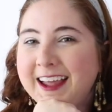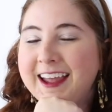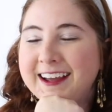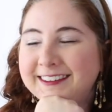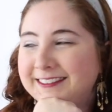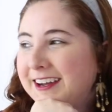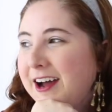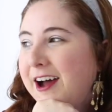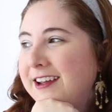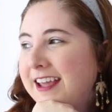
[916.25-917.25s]
And
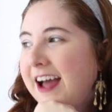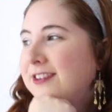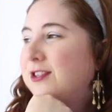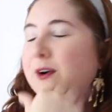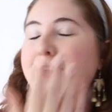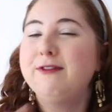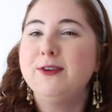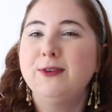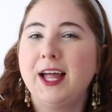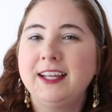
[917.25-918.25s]
yeah, so if
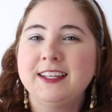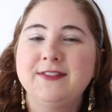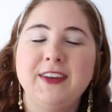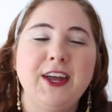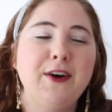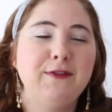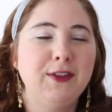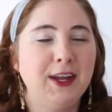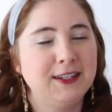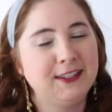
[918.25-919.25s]
you like this video, if
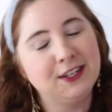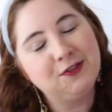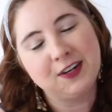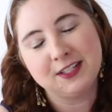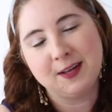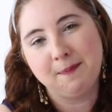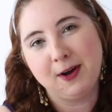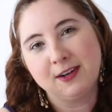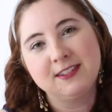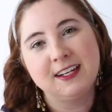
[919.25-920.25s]
you like Stitch Fix
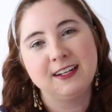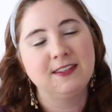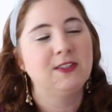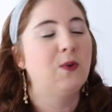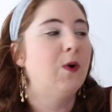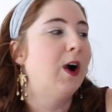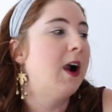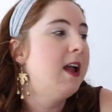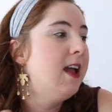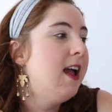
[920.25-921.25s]
unboxings
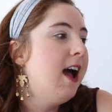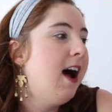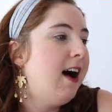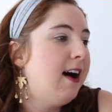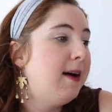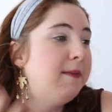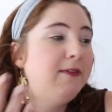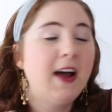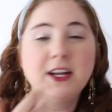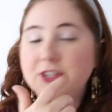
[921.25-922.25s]
or
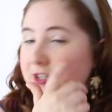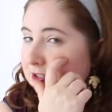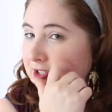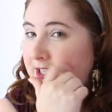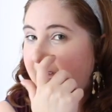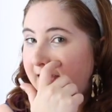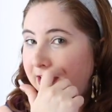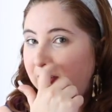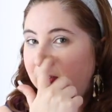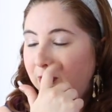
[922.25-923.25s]
fashion or
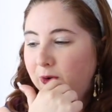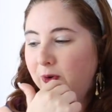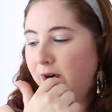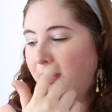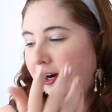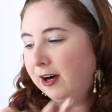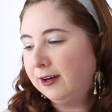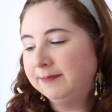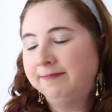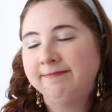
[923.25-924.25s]
style
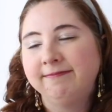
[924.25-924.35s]
or